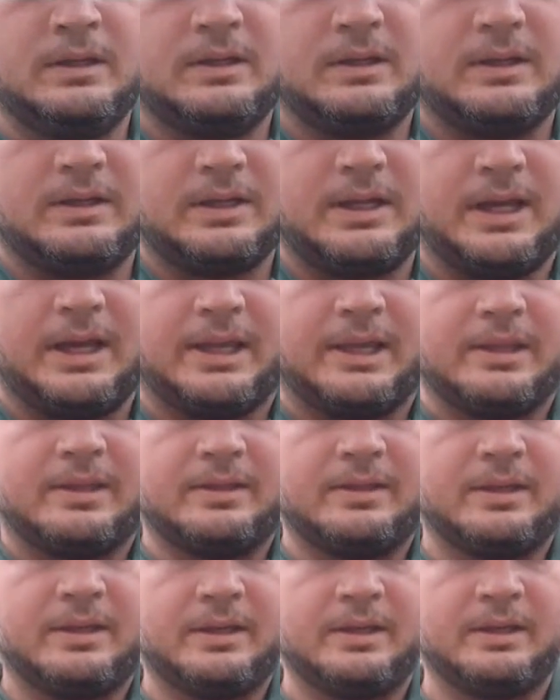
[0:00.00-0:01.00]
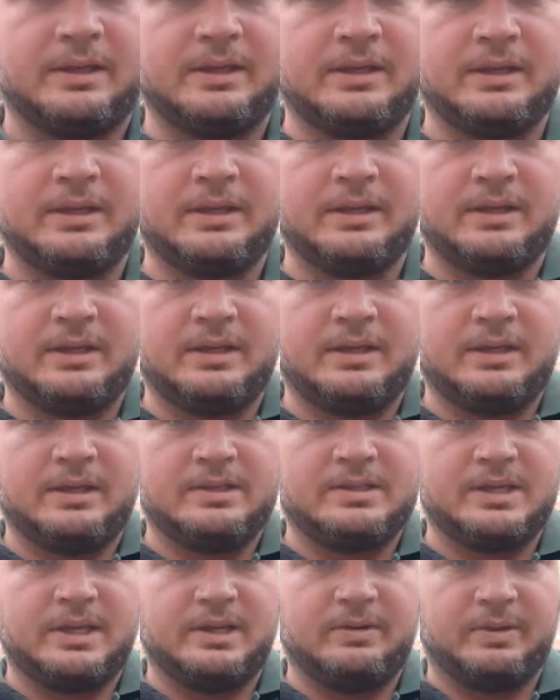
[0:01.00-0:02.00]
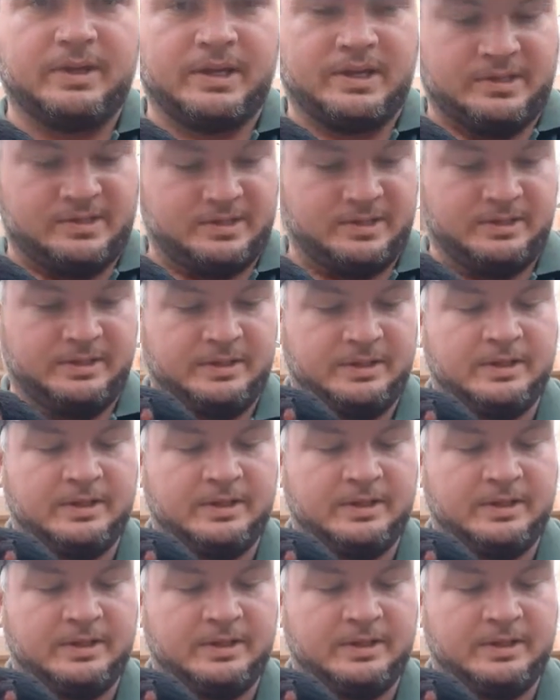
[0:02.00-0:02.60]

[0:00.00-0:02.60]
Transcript: Okay, so here he is.